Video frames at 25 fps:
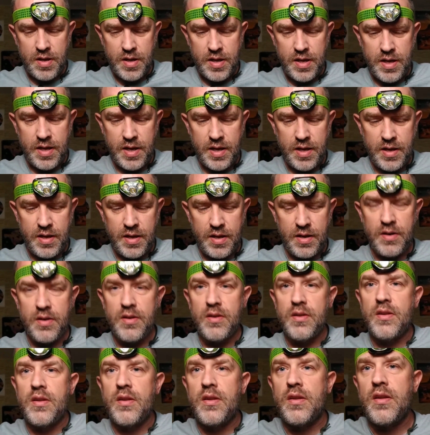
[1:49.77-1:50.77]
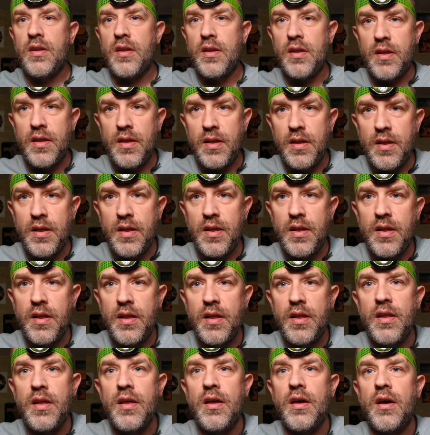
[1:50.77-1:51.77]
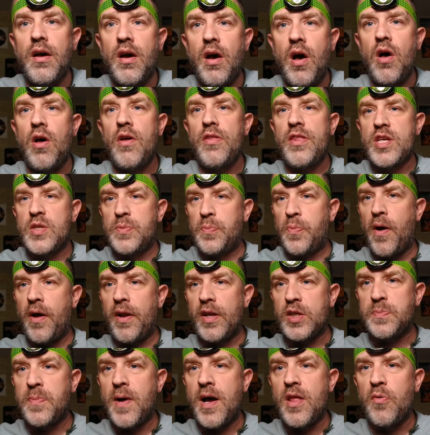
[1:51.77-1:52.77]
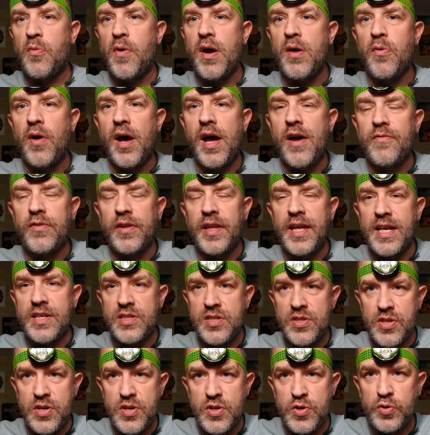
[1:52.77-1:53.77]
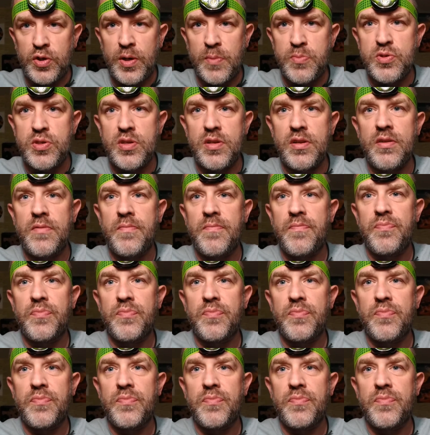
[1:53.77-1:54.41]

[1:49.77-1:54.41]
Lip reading: And all these products, by the way, will have links in the description